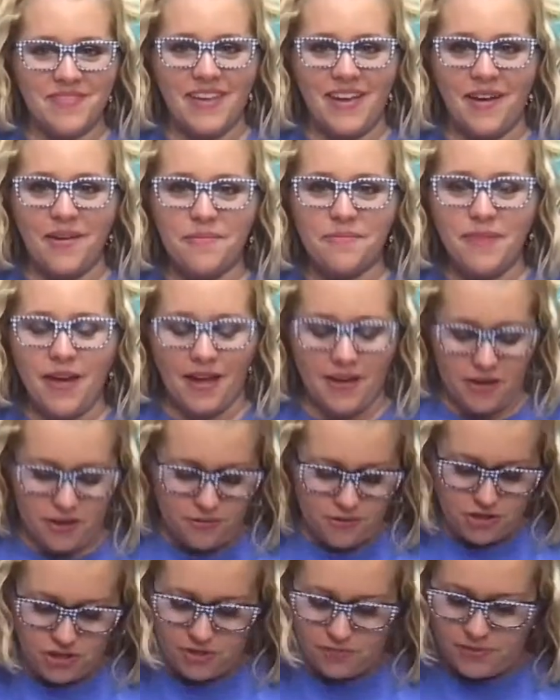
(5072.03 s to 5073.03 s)
Yep, I knew
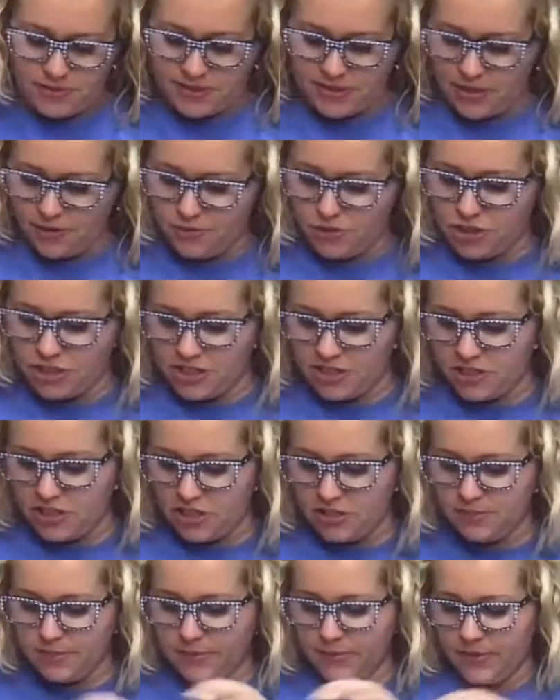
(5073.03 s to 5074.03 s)
she was an OG.
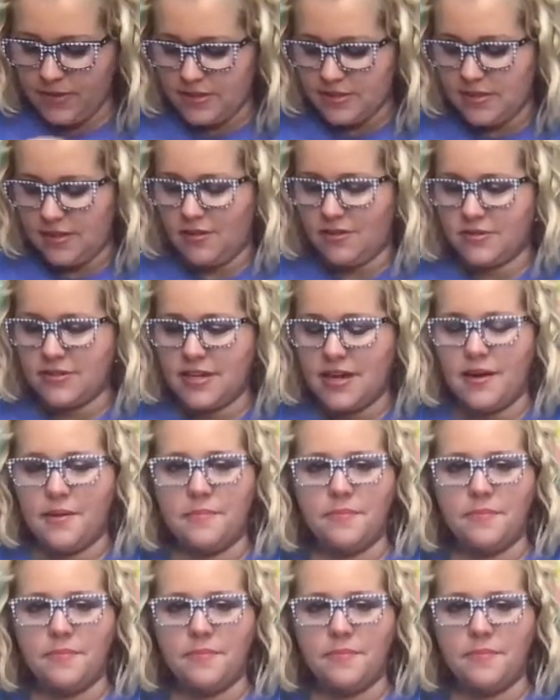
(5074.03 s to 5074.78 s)
She's been with us a long time.